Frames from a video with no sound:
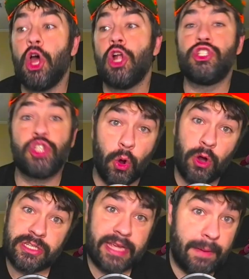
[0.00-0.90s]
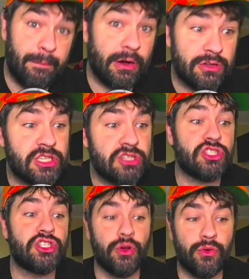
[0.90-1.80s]
George Kambosos
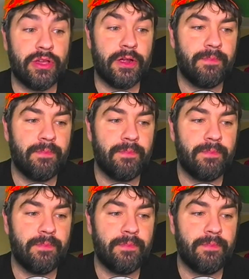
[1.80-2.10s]
Jr.,